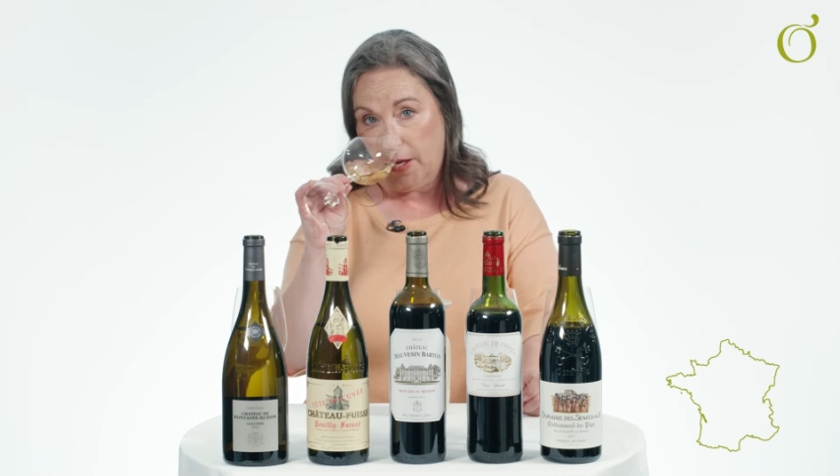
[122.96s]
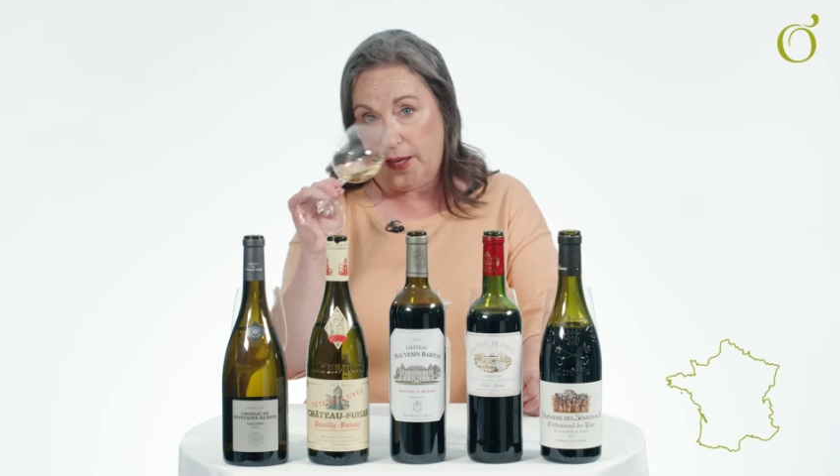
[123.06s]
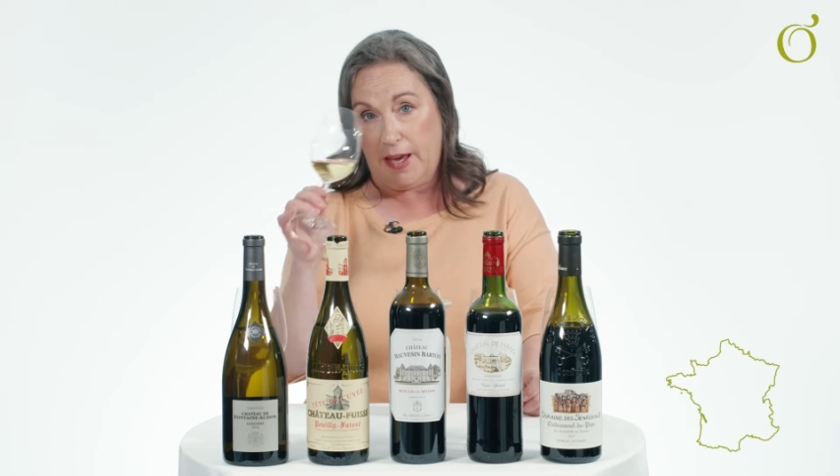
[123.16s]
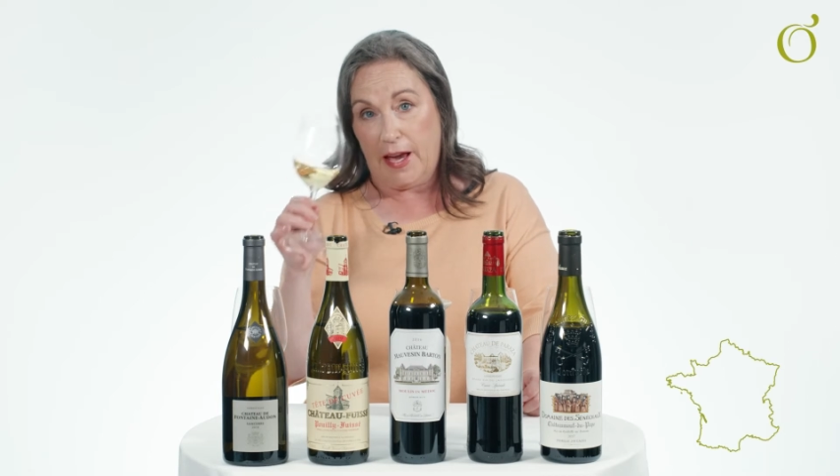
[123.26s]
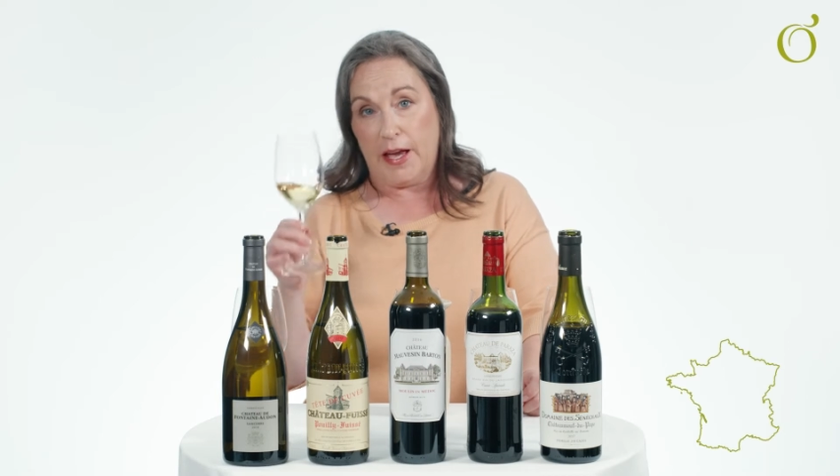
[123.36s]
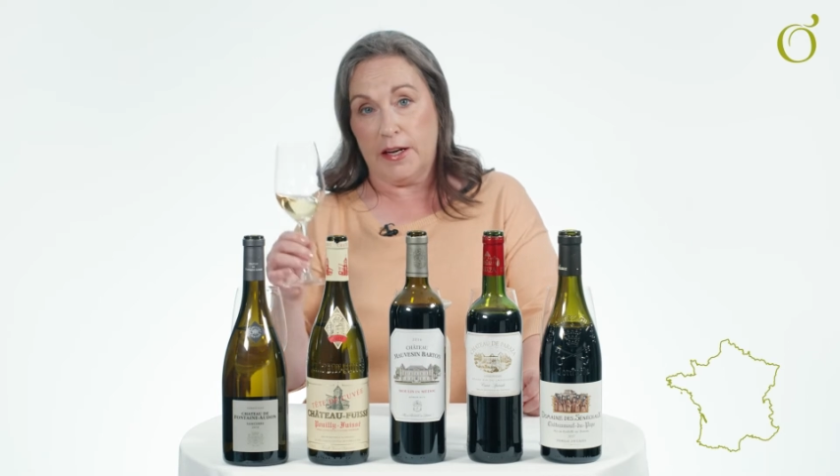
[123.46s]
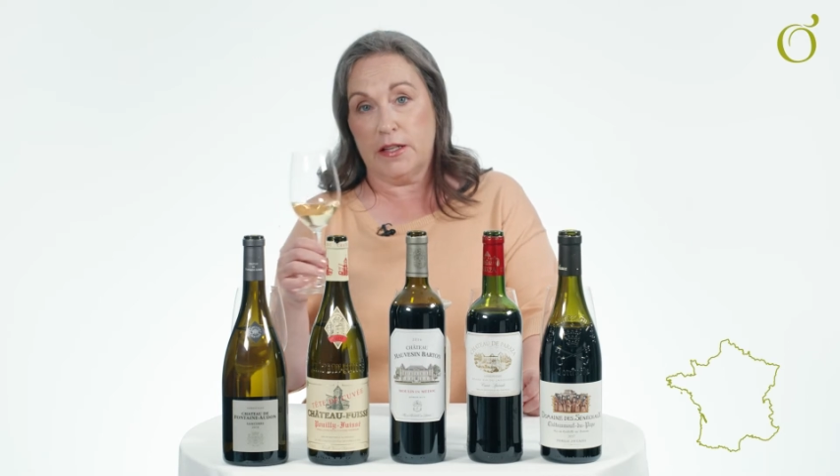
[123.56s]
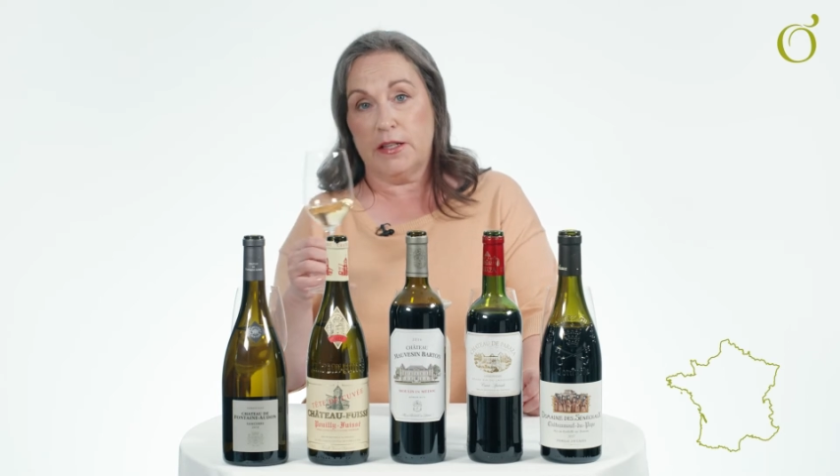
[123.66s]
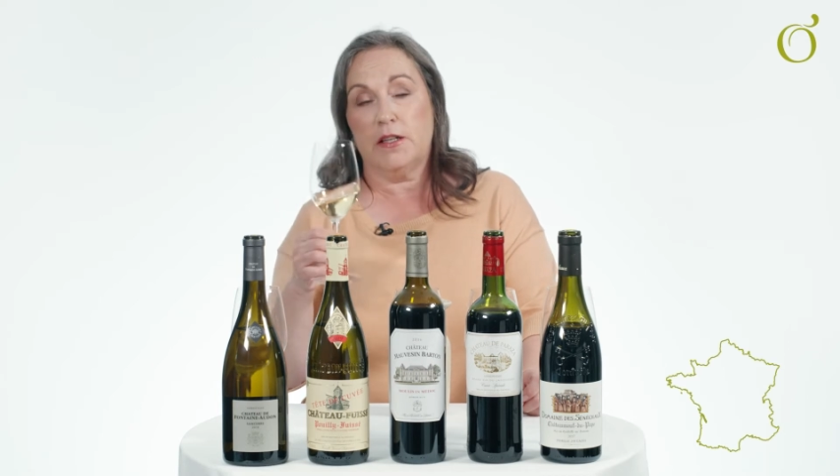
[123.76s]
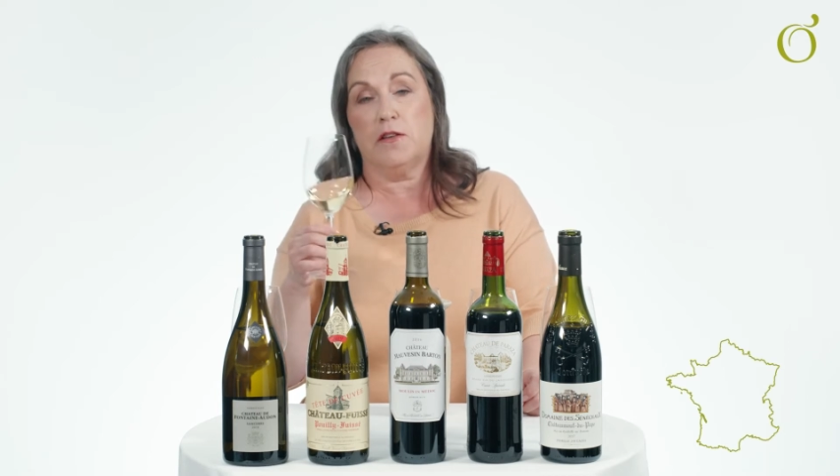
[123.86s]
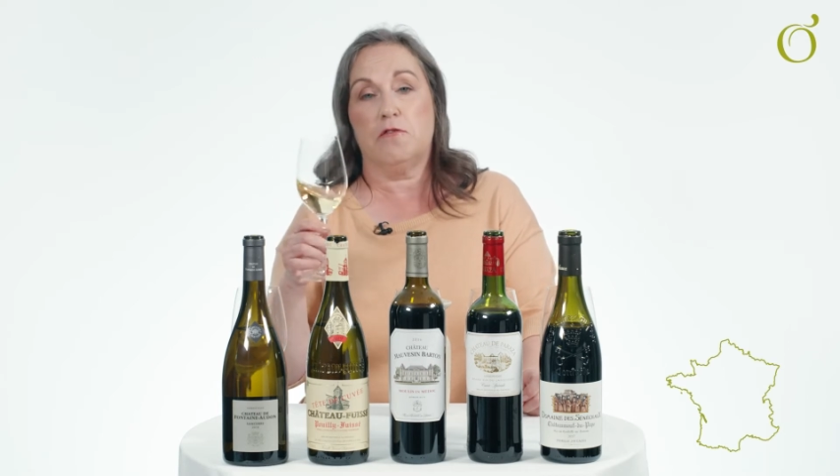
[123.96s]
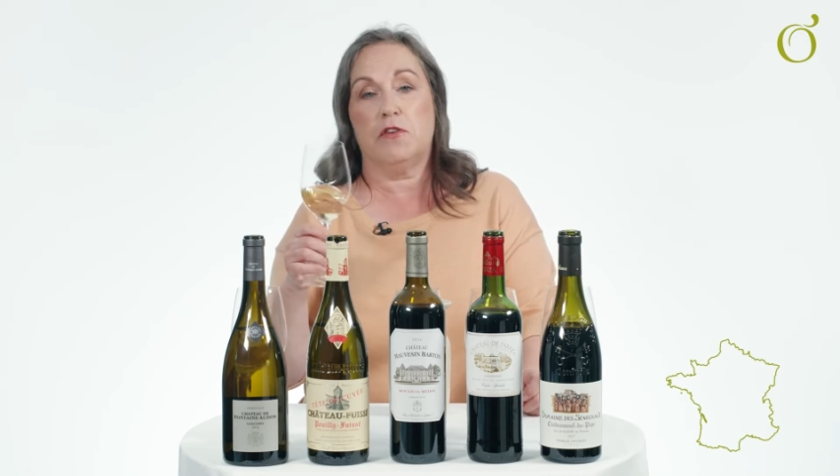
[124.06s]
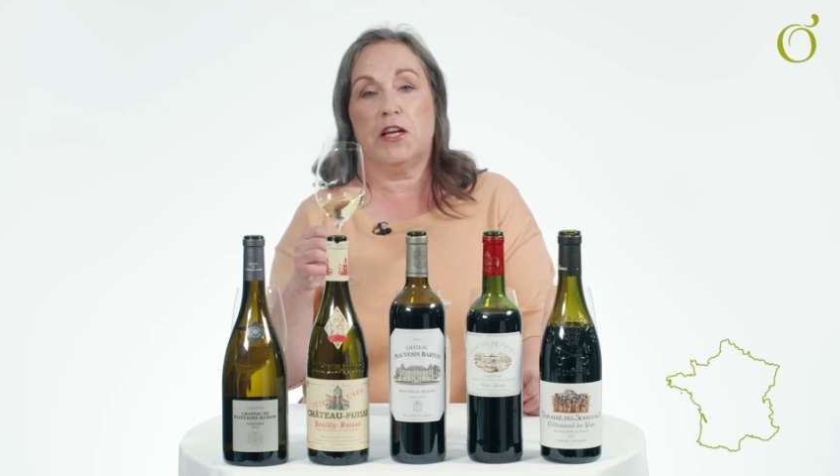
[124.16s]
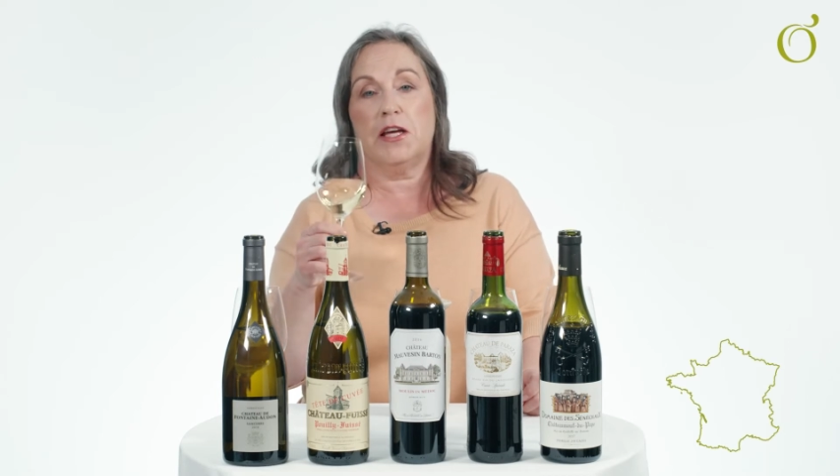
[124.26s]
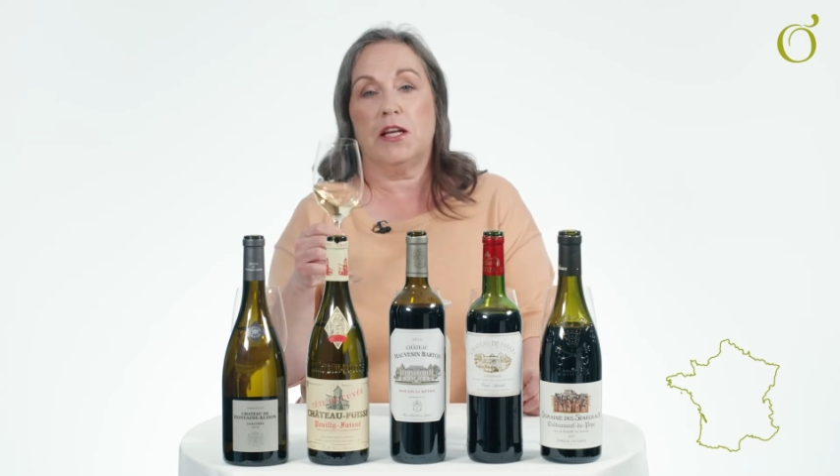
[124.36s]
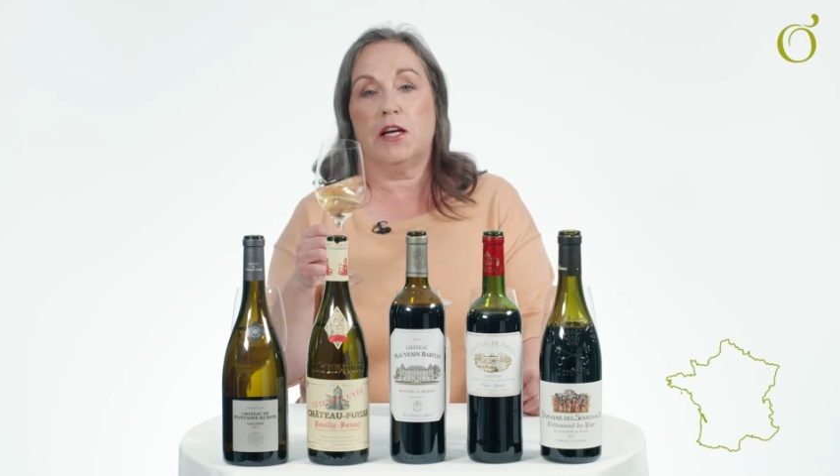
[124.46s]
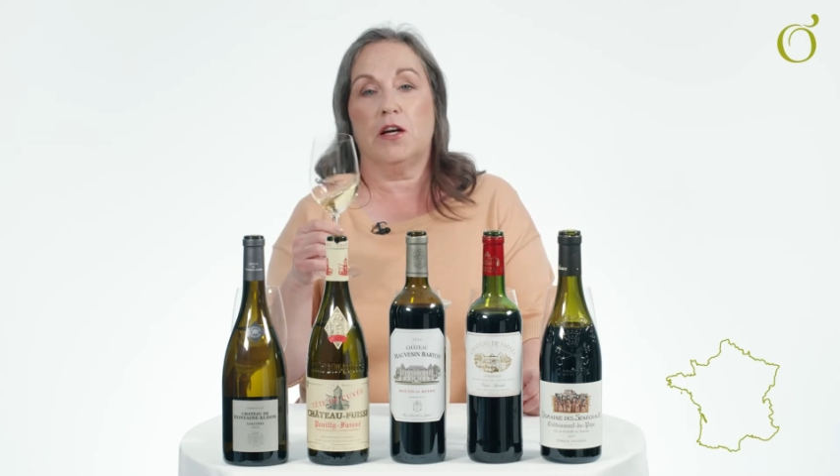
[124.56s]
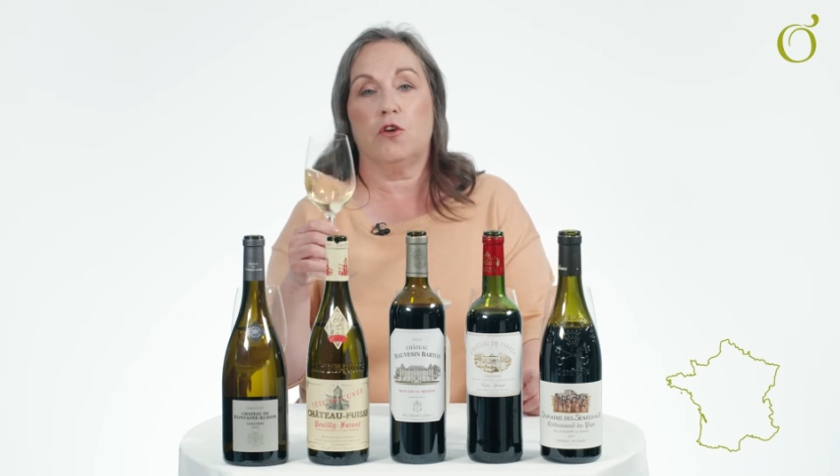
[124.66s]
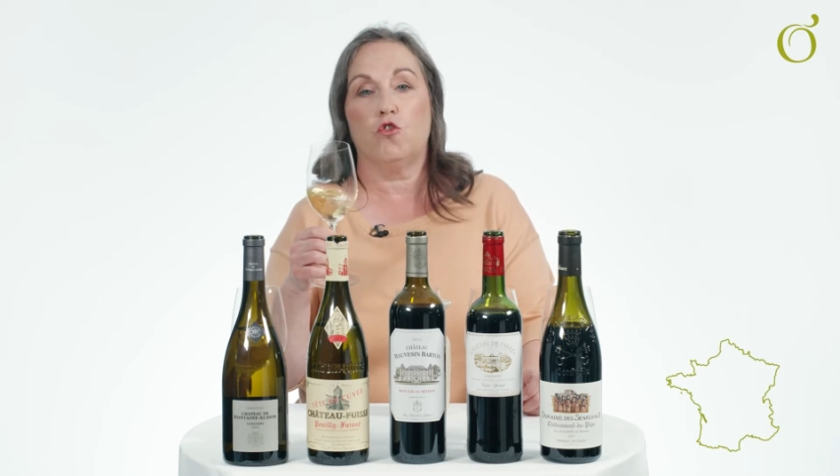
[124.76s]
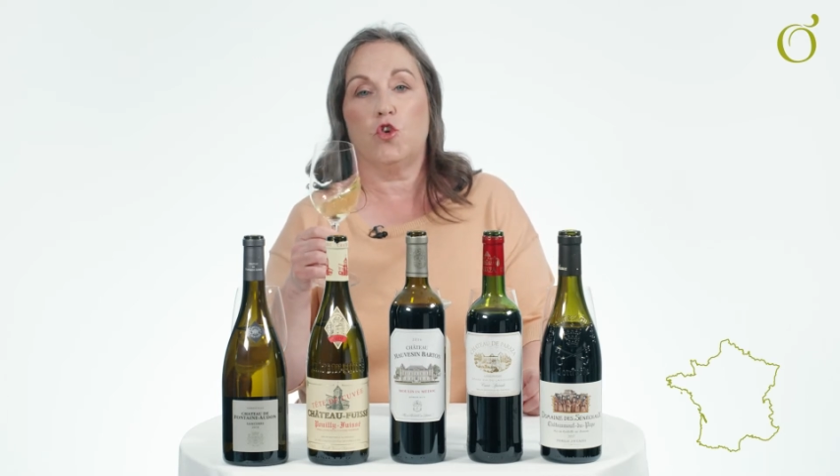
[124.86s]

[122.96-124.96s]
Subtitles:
again, vanilla,